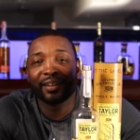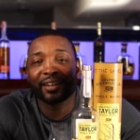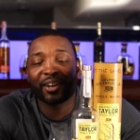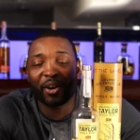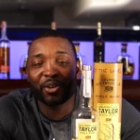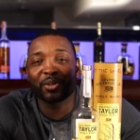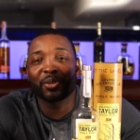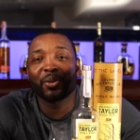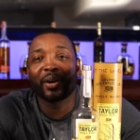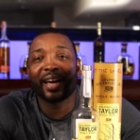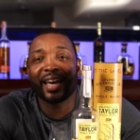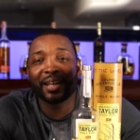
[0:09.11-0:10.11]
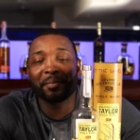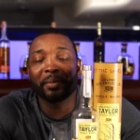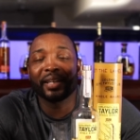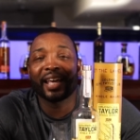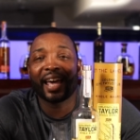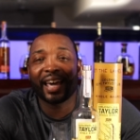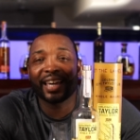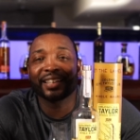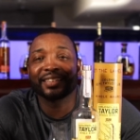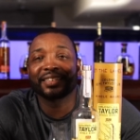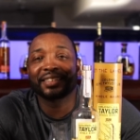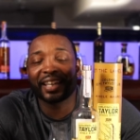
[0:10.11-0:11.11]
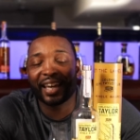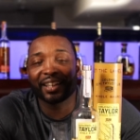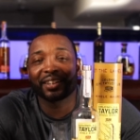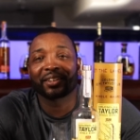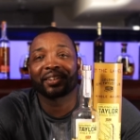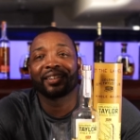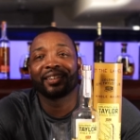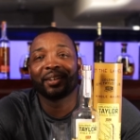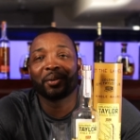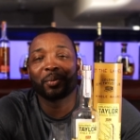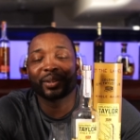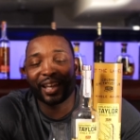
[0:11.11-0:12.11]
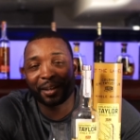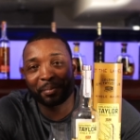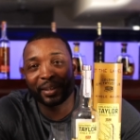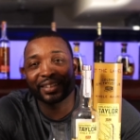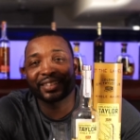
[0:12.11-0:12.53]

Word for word: Colonel Edmund Haynes Taylor. With that being